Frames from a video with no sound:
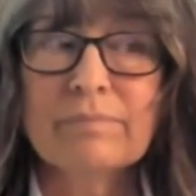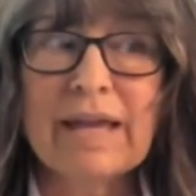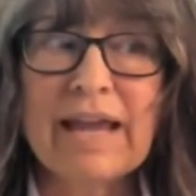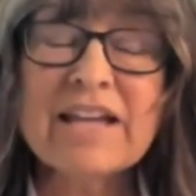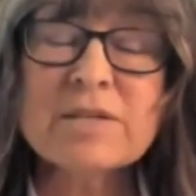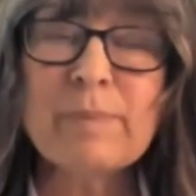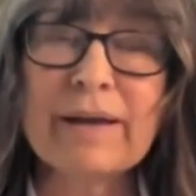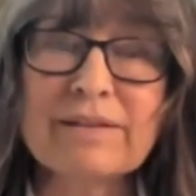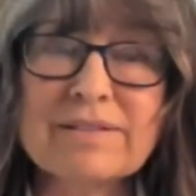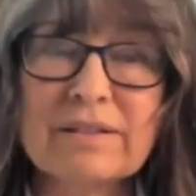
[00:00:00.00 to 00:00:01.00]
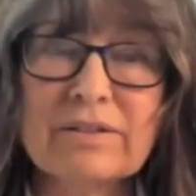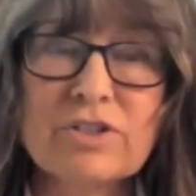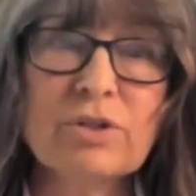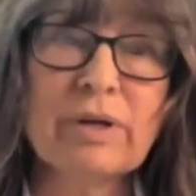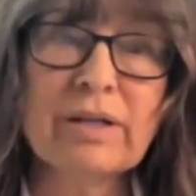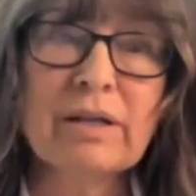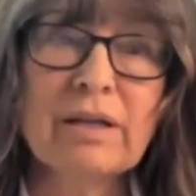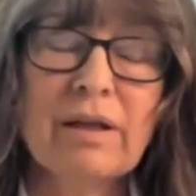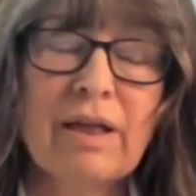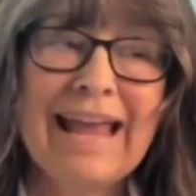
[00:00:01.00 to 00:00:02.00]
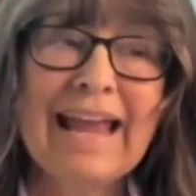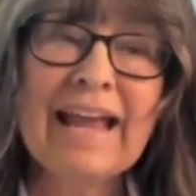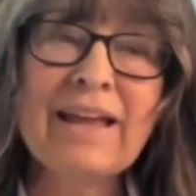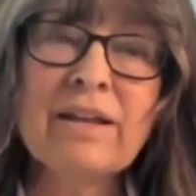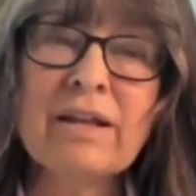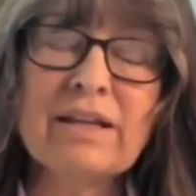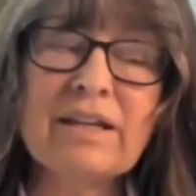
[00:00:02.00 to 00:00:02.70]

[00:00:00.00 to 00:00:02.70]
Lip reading: aspects to it. And